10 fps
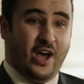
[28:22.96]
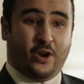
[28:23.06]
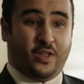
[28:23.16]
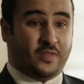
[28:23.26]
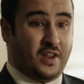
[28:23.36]
I
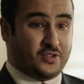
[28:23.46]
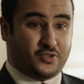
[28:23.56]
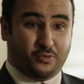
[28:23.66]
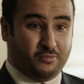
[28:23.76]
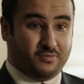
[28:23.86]
don't think that is
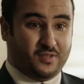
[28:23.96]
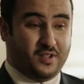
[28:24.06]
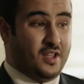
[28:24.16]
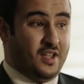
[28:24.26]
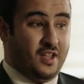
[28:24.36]
true.
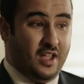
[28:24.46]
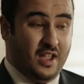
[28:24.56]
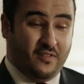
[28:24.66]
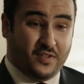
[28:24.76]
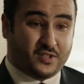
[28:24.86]

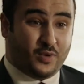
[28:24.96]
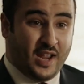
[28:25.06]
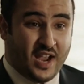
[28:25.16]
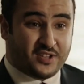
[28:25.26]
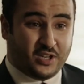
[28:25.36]
If it's
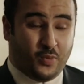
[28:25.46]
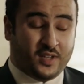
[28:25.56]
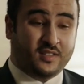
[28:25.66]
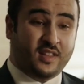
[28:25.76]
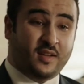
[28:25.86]
reaction,
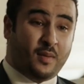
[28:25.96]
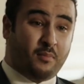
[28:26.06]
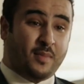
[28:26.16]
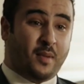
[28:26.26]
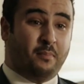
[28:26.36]
why did they
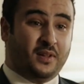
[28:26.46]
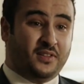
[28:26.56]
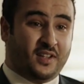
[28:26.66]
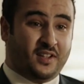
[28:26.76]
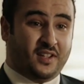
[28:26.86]
bomb a
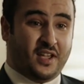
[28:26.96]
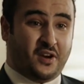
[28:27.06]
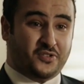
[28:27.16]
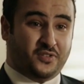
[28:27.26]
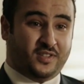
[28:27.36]
building
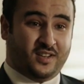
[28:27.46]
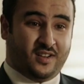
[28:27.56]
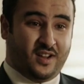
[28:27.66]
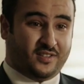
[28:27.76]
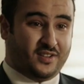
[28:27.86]
in Argentina
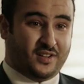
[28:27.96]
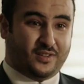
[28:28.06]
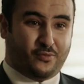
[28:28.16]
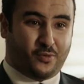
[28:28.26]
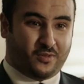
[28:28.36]
in
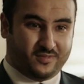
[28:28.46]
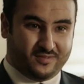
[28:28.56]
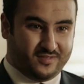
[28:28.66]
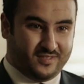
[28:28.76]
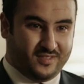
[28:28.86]
1994?
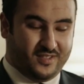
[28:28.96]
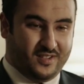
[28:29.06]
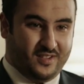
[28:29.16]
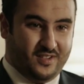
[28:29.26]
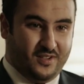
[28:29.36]

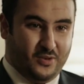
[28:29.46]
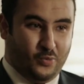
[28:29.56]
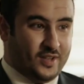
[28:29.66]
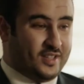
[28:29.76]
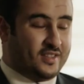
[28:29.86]

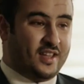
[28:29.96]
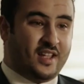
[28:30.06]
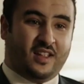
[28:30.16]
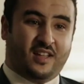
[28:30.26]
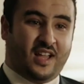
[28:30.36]
Why did
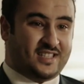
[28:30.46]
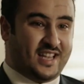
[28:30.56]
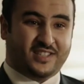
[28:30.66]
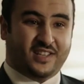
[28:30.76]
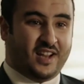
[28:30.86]
they
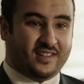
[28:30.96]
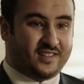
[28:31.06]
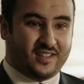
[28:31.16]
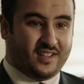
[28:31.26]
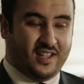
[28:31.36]

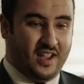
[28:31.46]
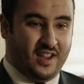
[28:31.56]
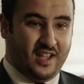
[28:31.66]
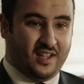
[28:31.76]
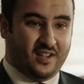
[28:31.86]
assassinate
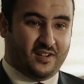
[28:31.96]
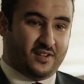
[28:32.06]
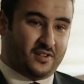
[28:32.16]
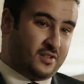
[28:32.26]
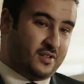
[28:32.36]

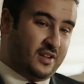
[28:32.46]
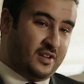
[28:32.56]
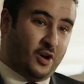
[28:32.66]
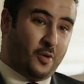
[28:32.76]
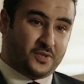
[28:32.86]

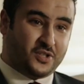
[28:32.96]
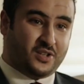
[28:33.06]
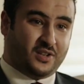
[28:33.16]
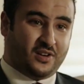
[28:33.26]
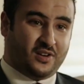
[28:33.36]
an
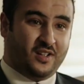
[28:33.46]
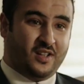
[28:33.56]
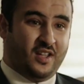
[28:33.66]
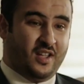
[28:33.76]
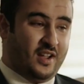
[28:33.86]
opposition leader
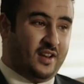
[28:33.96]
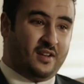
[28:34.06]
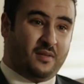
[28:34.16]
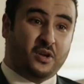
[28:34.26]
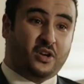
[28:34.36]

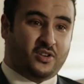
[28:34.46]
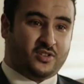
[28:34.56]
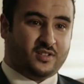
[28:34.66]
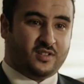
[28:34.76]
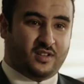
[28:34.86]
in
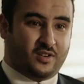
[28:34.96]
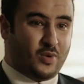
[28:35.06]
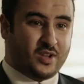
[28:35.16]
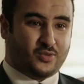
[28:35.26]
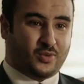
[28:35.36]
Mykonos
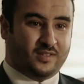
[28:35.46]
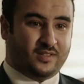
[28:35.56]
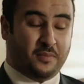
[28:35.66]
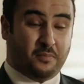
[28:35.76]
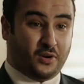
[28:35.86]

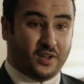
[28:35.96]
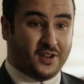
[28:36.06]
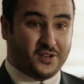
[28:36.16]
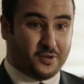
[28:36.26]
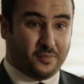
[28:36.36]
restaurant in
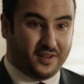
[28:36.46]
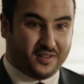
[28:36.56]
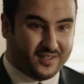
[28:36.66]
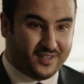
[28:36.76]
Berlin in Germany?